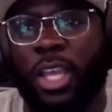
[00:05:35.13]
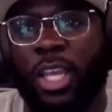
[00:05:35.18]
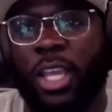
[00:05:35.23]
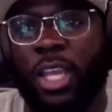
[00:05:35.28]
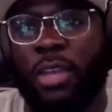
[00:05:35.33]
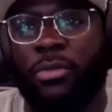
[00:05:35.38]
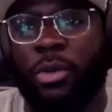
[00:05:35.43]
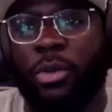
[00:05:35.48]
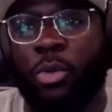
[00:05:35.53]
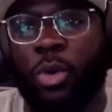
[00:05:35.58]

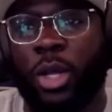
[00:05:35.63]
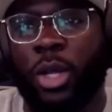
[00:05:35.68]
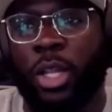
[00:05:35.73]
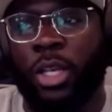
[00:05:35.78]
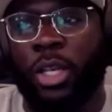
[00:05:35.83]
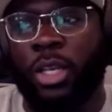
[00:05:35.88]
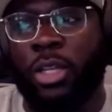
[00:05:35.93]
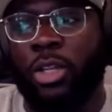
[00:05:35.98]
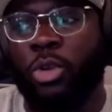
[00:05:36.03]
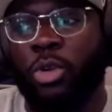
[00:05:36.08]
even
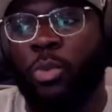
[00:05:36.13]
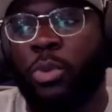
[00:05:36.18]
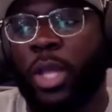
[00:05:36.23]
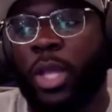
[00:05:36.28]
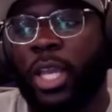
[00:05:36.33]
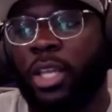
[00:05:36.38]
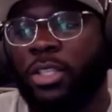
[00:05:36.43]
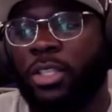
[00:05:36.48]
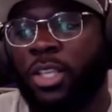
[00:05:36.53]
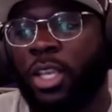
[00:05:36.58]
when you
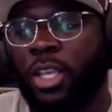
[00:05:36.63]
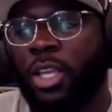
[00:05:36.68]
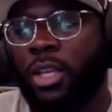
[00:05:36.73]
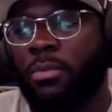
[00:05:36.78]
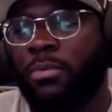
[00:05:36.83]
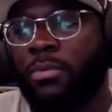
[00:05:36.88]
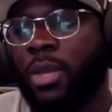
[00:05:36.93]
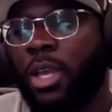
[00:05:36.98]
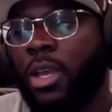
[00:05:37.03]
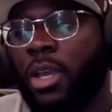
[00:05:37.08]
play a
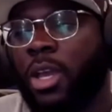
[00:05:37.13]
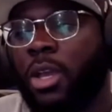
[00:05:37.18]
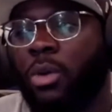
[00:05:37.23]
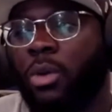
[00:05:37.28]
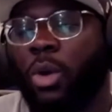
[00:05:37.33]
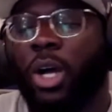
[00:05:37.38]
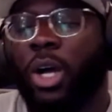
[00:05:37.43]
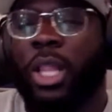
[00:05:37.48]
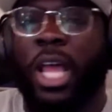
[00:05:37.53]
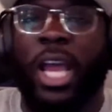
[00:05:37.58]
team,
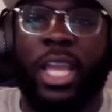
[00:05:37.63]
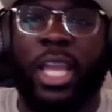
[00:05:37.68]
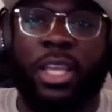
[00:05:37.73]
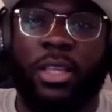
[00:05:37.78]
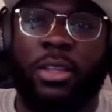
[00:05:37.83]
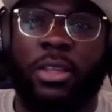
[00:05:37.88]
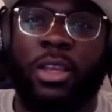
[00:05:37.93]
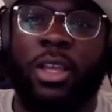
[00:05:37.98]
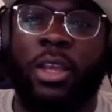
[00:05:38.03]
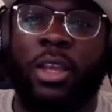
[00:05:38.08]
well, like
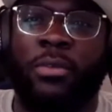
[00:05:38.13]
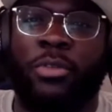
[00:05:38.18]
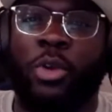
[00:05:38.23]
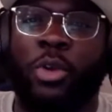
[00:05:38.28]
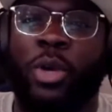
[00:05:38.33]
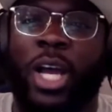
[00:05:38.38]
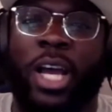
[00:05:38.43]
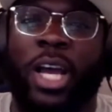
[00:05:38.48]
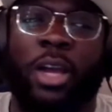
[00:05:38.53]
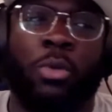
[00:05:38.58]
if
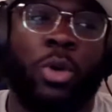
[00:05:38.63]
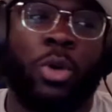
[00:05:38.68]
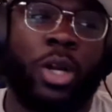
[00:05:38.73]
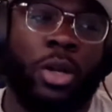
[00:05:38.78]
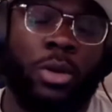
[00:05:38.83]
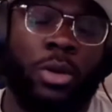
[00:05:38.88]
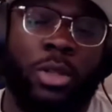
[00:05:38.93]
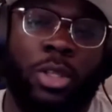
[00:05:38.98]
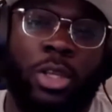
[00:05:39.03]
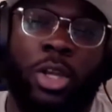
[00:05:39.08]

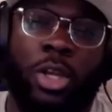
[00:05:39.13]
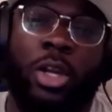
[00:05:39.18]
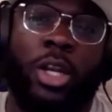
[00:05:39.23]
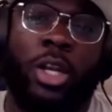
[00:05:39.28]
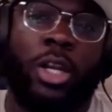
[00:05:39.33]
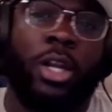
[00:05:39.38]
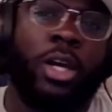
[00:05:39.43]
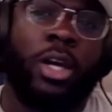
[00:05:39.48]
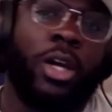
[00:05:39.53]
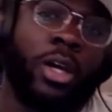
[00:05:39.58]
you're
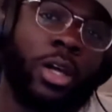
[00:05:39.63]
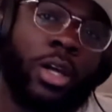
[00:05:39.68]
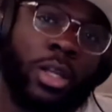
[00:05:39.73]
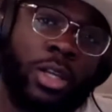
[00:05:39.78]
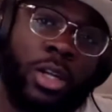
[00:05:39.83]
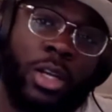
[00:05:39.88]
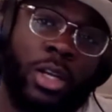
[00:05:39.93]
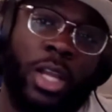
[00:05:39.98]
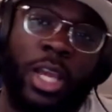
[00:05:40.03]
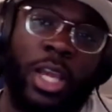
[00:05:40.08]
in the
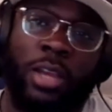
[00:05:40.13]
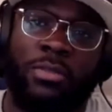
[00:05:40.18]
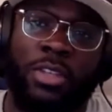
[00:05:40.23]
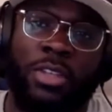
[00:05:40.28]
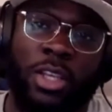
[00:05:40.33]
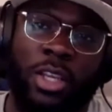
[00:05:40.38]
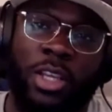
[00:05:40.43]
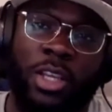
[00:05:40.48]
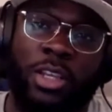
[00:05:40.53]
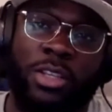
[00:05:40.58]
AFC
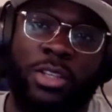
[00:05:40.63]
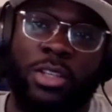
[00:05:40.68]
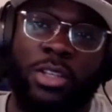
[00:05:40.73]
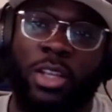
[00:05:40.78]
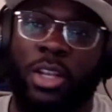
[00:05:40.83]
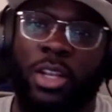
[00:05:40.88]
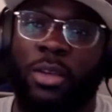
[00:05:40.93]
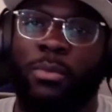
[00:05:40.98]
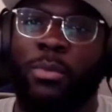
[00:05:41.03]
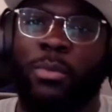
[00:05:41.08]
East,
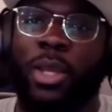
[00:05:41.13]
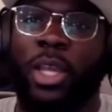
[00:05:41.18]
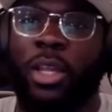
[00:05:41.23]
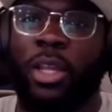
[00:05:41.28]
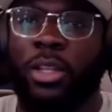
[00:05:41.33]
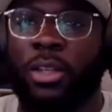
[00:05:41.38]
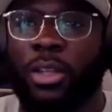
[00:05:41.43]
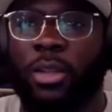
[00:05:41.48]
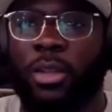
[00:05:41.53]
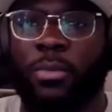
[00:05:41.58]
and then
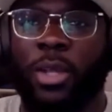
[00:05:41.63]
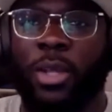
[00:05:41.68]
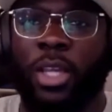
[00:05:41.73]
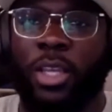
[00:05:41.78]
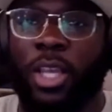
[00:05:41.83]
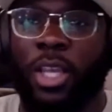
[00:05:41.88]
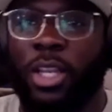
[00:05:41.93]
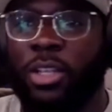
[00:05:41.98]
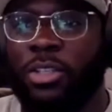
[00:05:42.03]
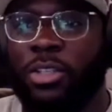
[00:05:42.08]
me and
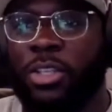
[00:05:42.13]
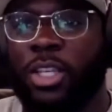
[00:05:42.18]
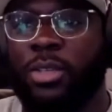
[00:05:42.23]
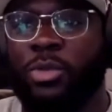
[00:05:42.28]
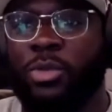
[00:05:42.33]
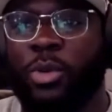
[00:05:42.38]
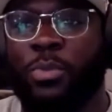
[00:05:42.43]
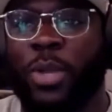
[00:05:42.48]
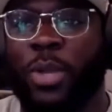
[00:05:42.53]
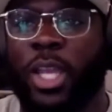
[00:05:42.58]
Kenny's
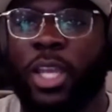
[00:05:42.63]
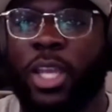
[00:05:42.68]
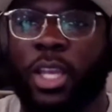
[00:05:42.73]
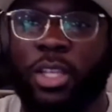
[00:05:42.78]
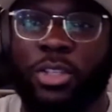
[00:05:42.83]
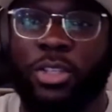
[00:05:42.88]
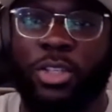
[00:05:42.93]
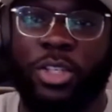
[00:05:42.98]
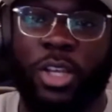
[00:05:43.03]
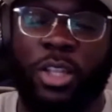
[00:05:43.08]
teams, we play
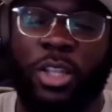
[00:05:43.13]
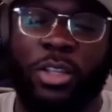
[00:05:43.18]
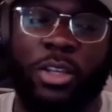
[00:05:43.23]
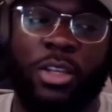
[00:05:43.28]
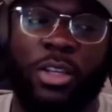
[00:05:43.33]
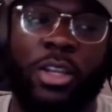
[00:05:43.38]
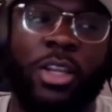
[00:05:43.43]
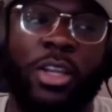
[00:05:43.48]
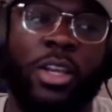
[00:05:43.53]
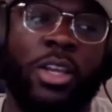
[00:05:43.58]
against each
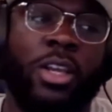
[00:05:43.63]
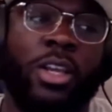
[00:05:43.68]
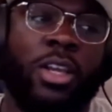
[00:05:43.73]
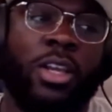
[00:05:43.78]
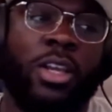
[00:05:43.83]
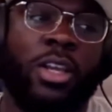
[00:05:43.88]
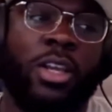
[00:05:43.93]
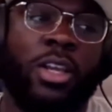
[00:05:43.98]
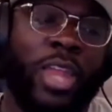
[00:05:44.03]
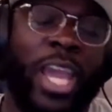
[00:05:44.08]
other.
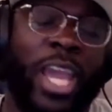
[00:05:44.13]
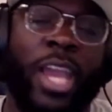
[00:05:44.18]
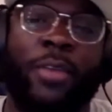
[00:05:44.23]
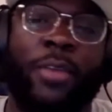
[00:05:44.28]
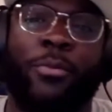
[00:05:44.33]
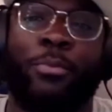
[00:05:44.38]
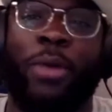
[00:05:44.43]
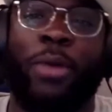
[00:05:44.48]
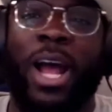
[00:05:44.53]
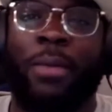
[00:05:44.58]

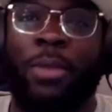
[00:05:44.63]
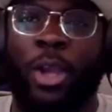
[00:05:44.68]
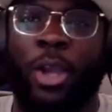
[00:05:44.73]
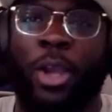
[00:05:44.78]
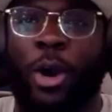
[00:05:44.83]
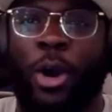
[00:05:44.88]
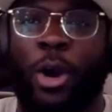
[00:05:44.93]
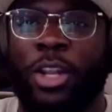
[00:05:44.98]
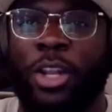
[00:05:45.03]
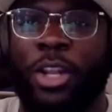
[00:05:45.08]
They probably
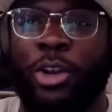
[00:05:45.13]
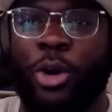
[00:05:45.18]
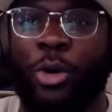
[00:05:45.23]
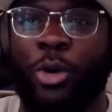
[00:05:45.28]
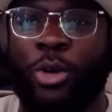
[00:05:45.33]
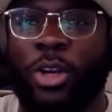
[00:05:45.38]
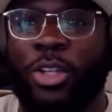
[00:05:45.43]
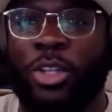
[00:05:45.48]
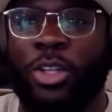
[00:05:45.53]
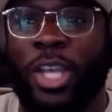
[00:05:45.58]
already know
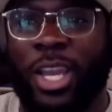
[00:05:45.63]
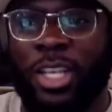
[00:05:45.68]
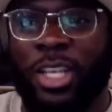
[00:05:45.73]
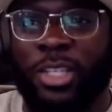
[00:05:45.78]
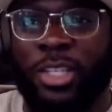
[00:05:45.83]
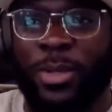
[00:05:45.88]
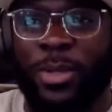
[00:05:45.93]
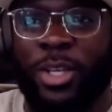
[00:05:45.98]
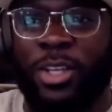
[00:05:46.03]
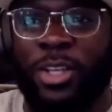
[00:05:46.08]
their
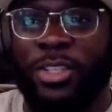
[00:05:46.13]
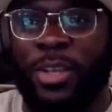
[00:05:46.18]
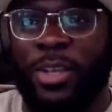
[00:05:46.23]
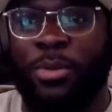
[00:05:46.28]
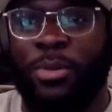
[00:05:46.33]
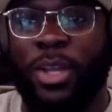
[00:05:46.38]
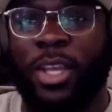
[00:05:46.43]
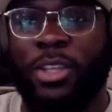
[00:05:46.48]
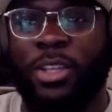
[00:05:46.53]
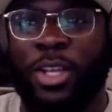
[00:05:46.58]
checks because they
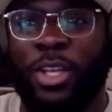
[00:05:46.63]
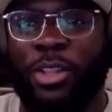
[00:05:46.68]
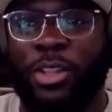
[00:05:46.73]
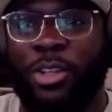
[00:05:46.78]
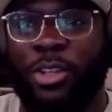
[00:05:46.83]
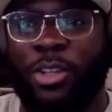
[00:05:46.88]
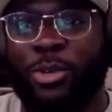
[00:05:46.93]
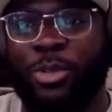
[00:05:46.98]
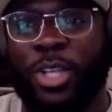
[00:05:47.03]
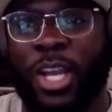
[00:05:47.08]
play each other
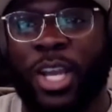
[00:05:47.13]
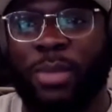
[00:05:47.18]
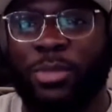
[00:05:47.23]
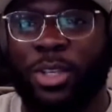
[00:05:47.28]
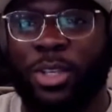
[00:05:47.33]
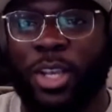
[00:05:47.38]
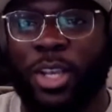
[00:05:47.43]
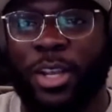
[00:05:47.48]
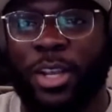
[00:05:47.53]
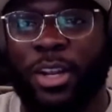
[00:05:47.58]
2 times
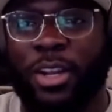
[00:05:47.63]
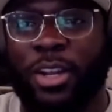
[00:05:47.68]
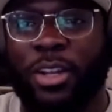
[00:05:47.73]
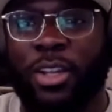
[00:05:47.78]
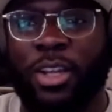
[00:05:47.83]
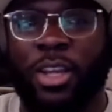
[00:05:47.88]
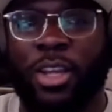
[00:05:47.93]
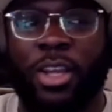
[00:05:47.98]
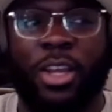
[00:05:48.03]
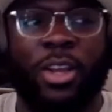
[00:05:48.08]
a year.
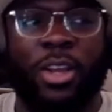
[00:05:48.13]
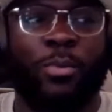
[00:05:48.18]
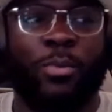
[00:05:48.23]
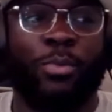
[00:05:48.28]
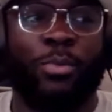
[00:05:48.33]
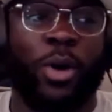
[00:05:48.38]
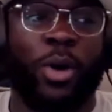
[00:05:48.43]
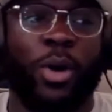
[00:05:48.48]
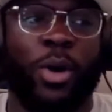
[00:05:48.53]
But